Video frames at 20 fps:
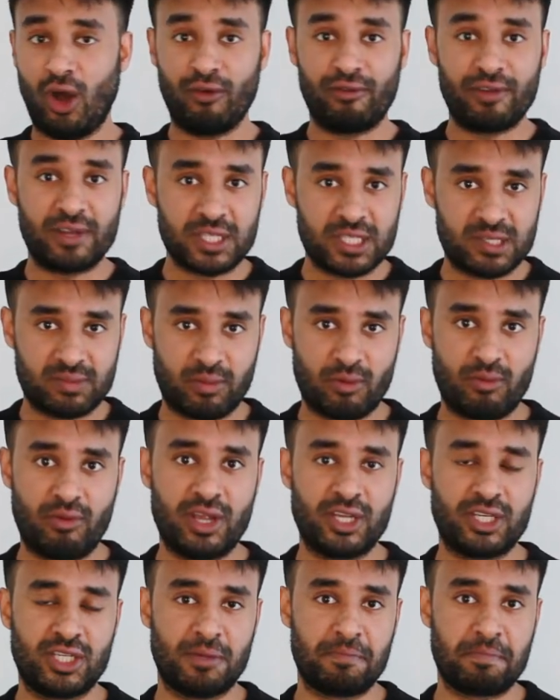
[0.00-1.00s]

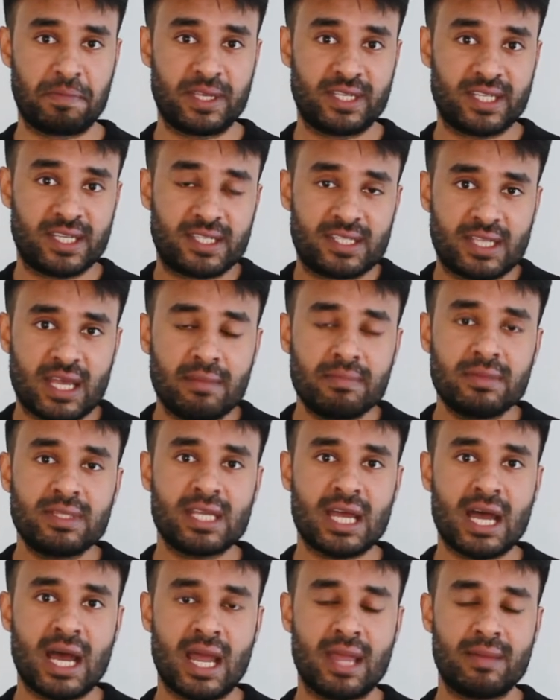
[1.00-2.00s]
inspiration is that
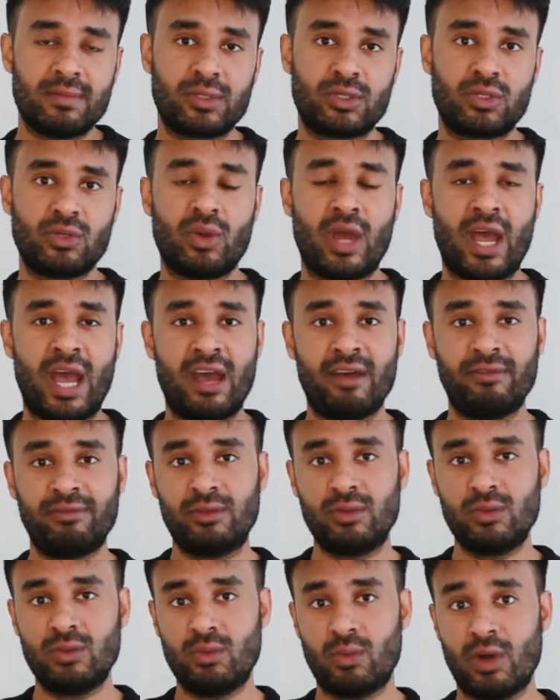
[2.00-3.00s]
sometimes to have
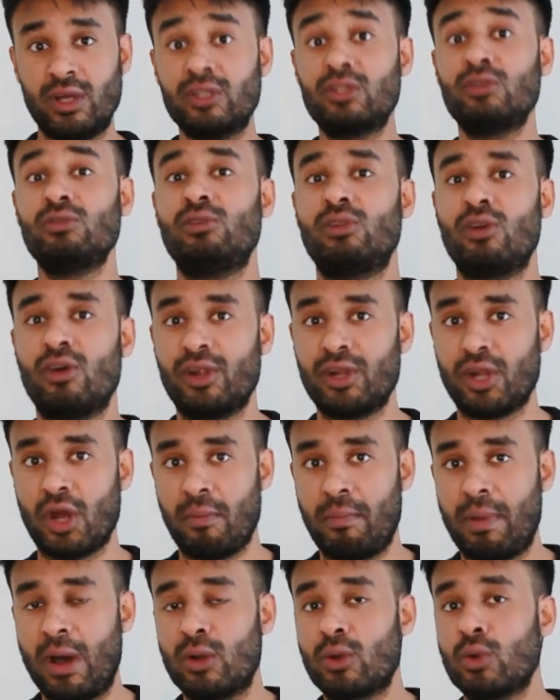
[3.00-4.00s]
to want to learn
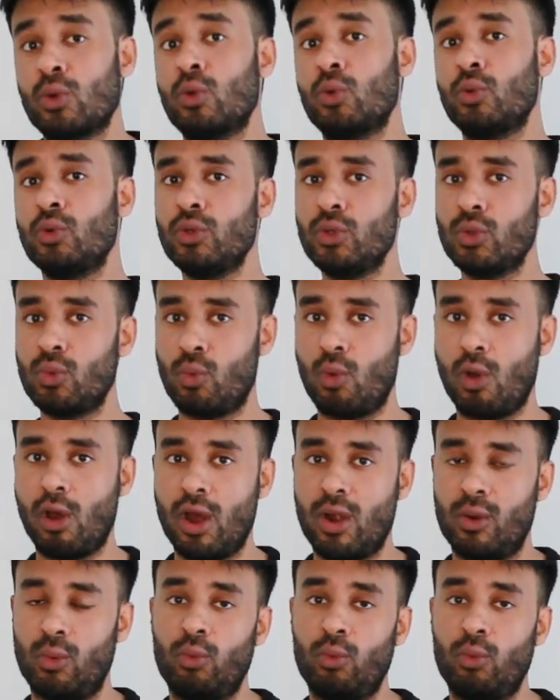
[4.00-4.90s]
about who you are,